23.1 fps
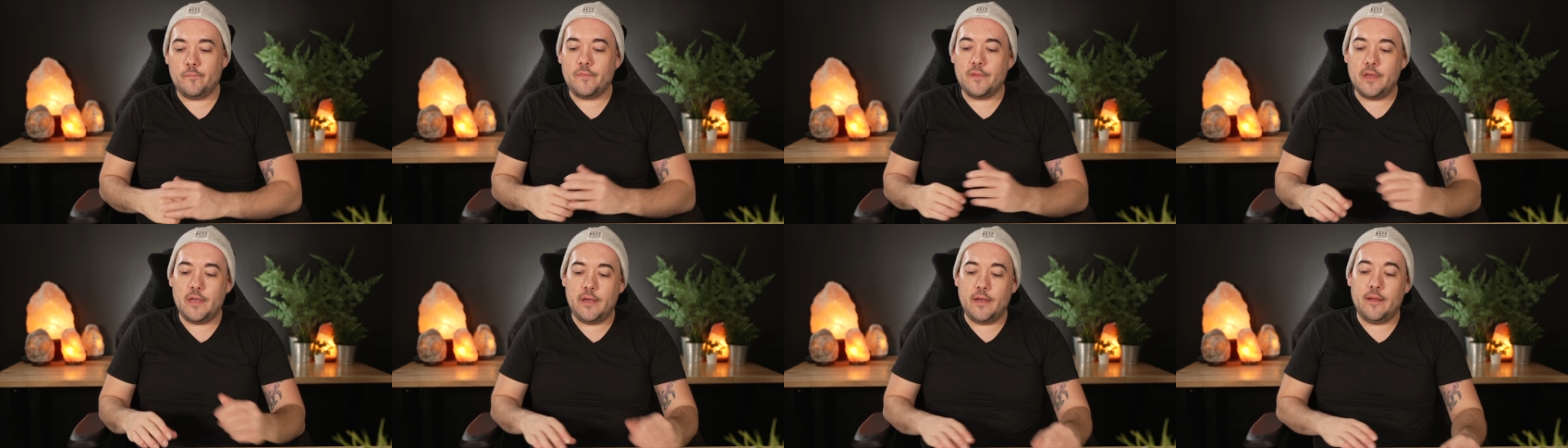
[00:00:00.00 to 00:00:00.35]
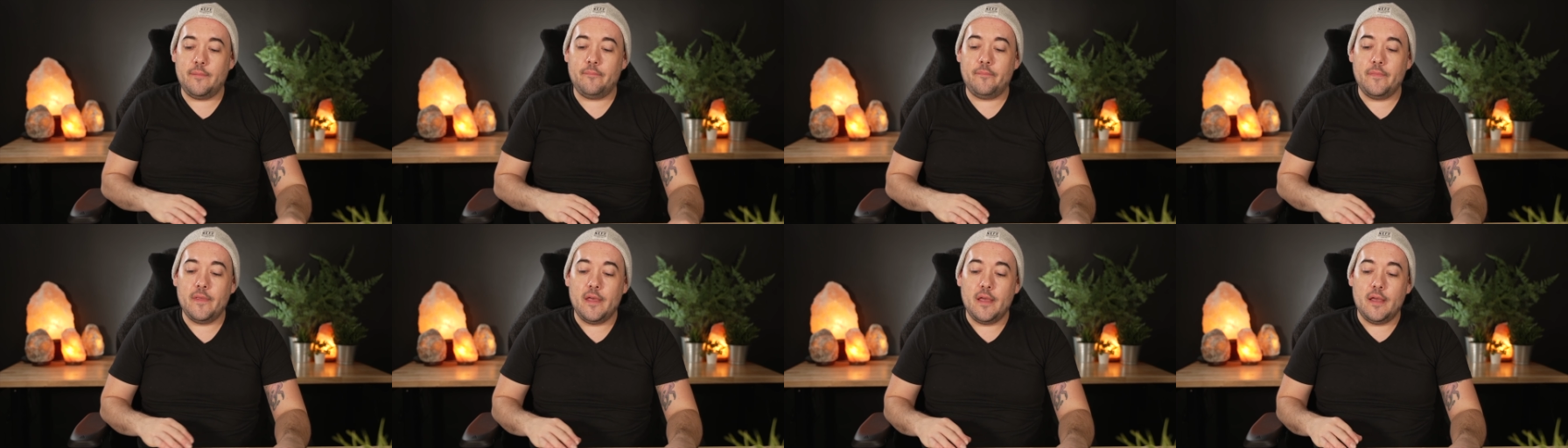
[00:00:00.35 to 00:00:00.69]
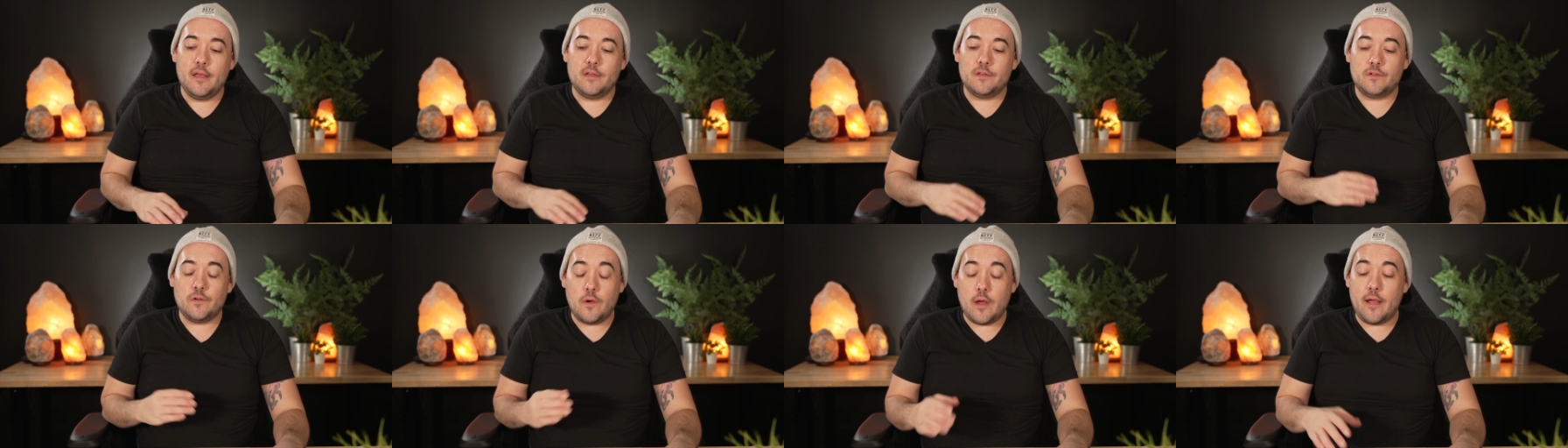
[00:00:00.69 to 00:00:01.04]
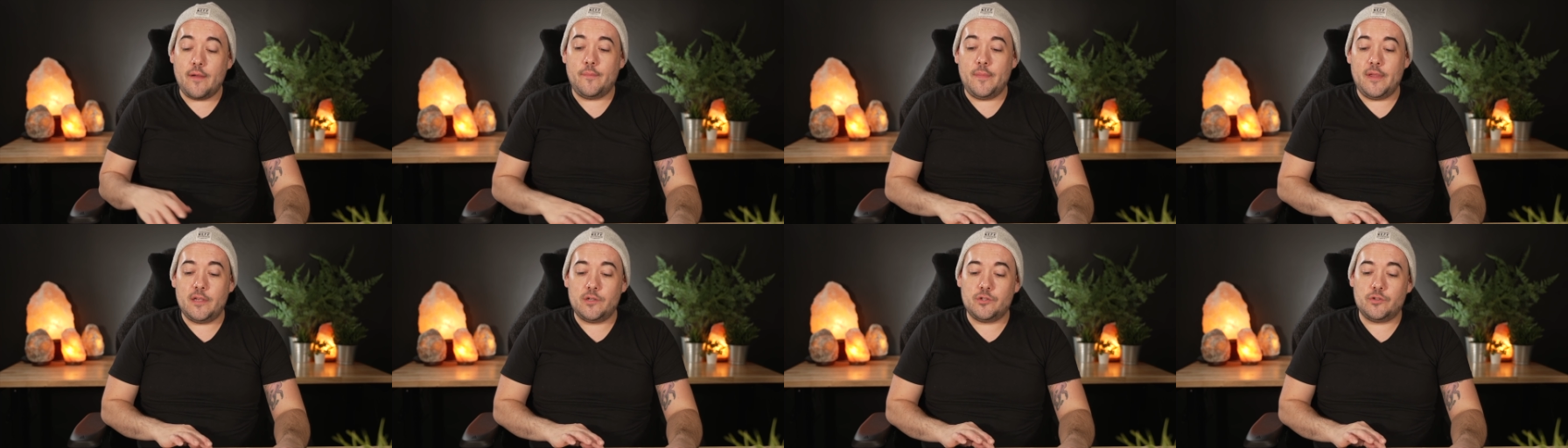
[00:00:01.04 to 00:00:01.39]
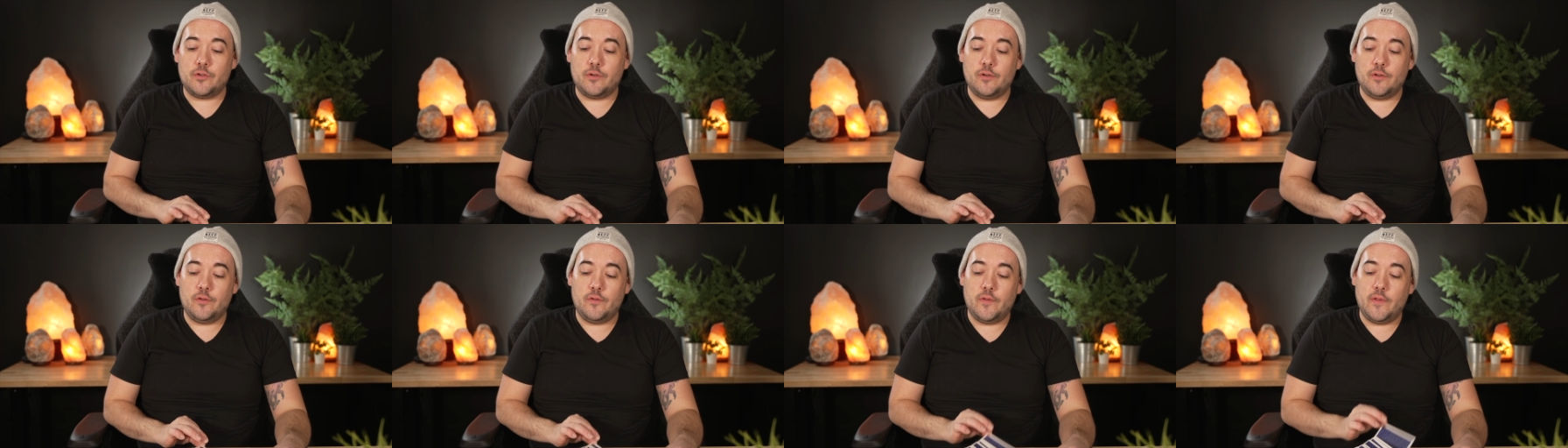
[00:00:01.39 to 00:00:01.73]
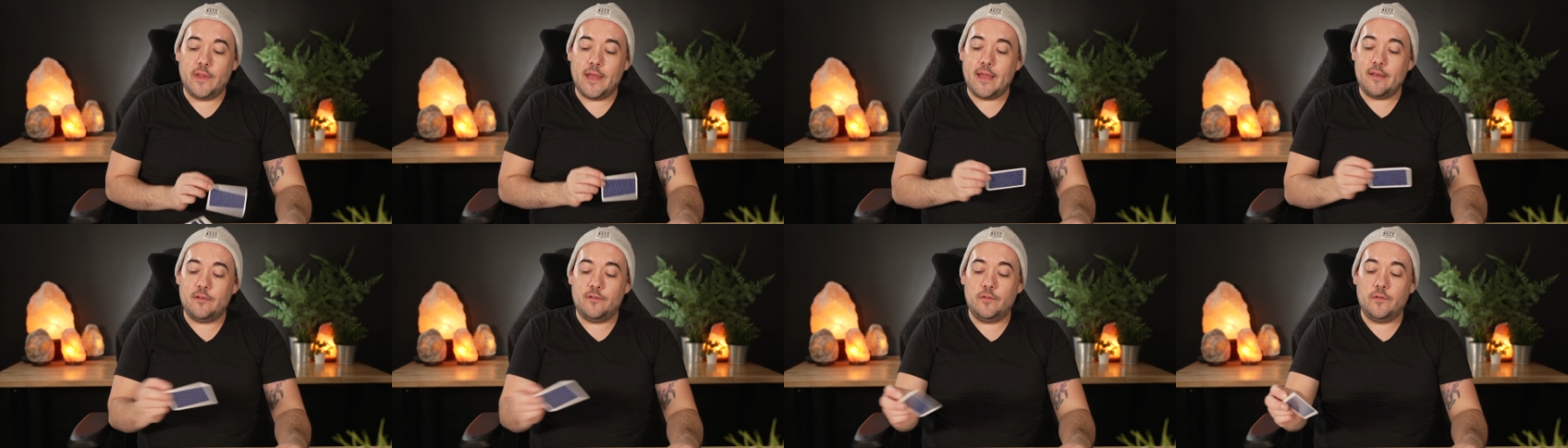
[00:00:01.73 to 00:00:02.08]
Um, so I would make sure to do
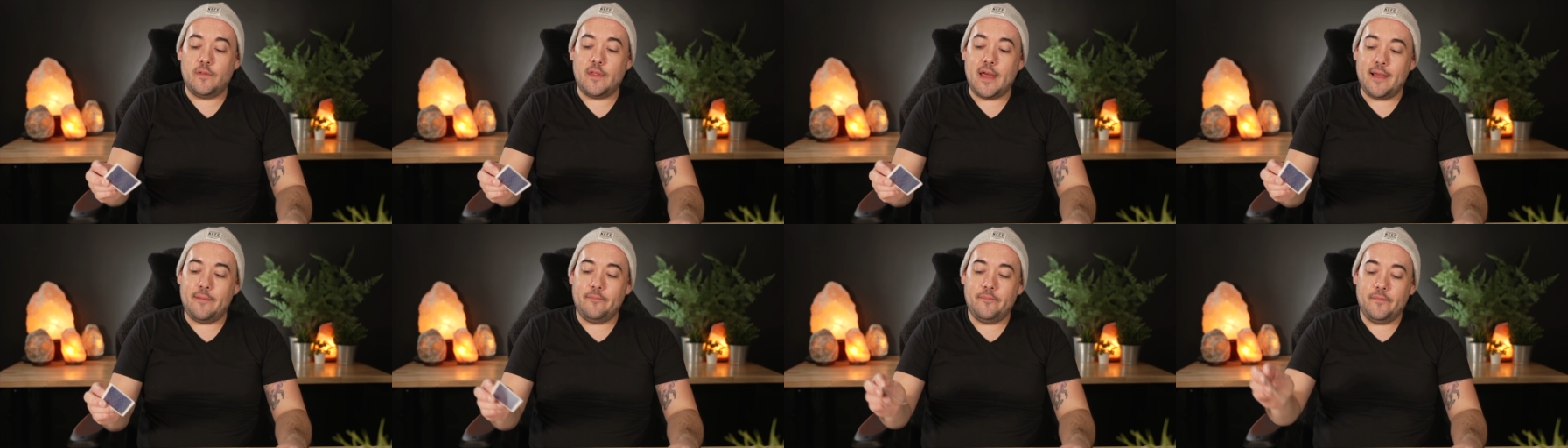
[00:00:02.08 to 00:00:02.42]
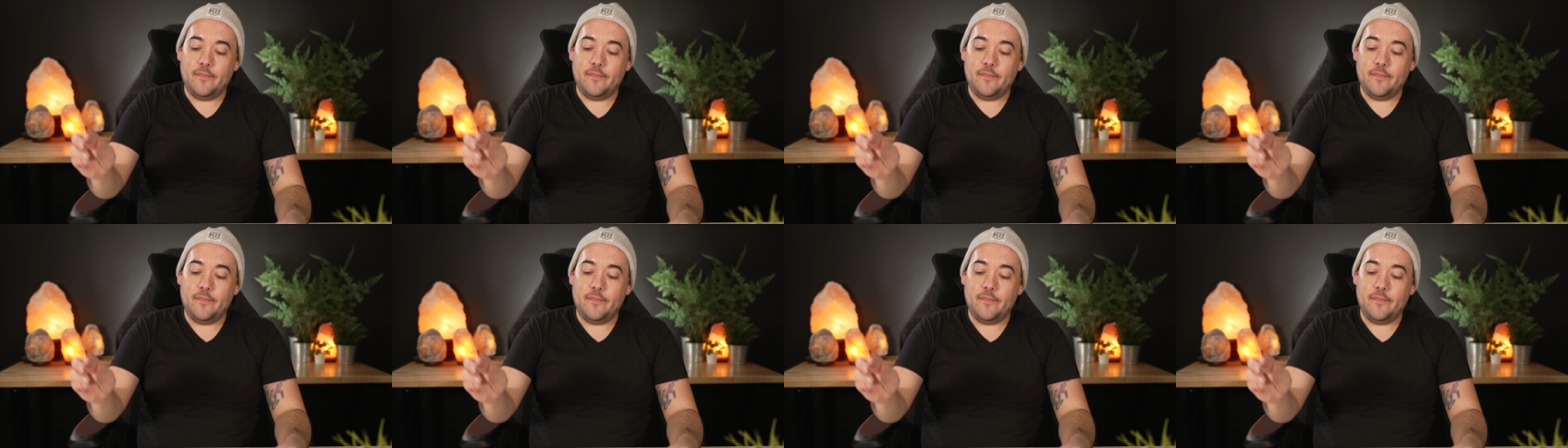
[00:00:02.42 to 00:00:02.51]
that. Do that